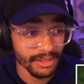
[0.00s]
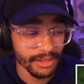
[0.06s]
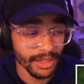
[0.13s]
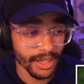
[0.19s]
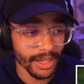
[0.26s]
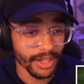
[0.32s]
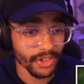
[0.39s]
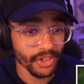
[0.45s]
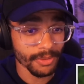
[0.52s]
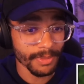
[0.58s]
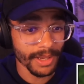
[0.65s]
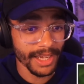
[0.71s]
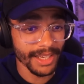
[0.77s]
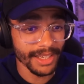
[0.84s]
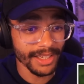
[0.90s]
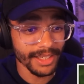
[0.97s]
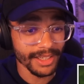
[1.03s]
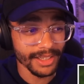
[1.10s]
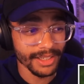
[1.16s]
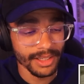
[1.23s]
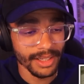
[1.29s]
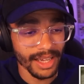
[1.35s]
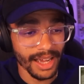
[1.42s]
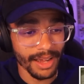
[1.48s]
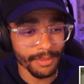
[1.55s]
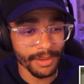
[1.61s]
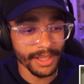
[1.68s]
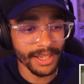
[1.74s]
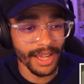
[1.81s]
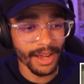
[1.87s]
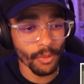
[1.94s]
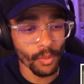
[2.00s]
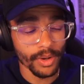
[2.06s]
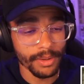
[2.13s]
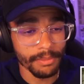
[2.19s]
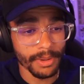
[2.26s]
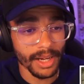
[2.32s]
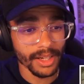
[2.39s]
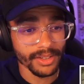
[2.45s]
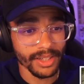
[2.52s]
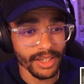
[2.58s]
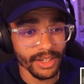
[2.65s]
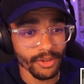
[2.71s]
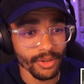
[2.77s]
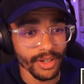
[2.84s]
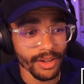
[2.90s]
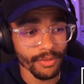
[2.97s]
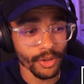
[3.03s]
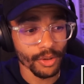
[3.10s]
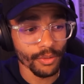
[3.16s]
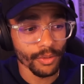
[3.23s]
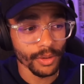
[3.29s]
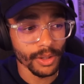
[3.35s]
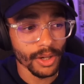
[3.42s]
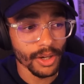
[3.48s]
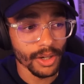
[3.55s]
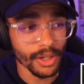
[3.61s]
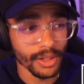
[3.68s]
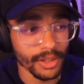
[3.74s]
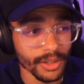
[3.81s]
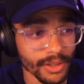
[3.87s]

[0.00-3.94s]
Hey, she made it. I mean, that wooden box ain't gonna cover you for long.